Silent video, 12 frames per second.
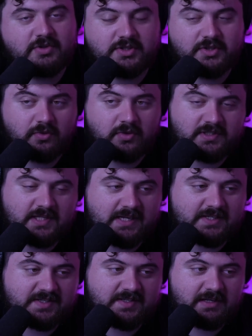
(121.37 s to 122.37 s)
to school in
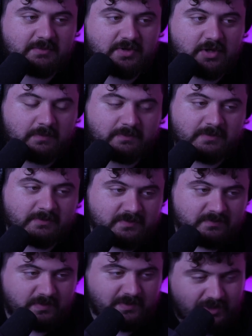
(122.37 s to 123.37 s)
Kansas City, or I'm from
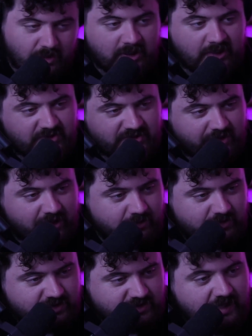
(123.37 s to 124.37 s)
Kearney, Missouri,
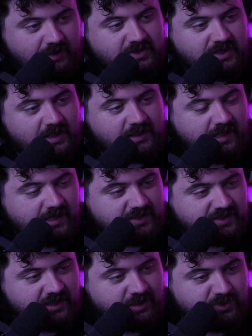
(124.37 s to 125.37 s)
which is outside of
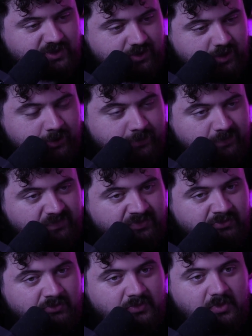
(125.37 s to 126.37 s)
Kansas City, Missouri.
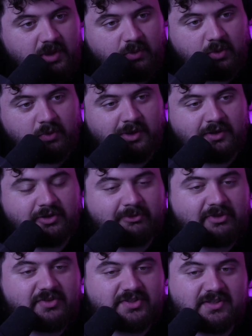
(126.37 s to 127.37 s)
And when we learned
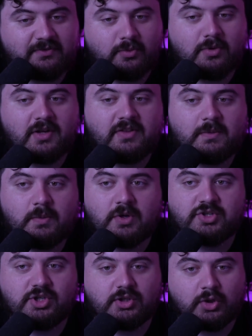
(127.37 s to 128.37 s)
about the Civil War, I think we
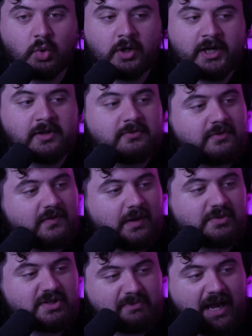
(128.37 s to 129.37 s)
watched Glory, and that
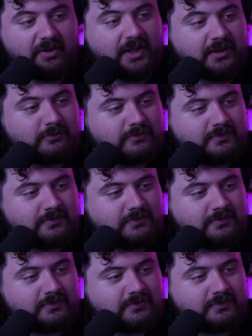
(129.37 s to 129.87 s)
was about it.